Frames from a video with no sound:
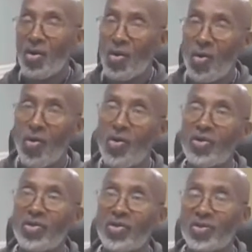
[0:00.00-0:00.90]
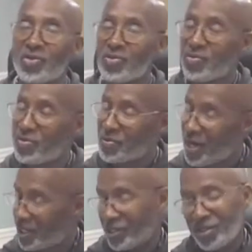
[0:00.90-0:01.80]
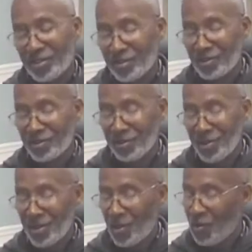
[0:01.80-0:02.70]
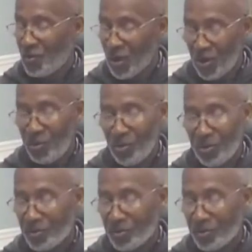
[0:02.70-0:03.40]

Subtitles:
or stress. Woo!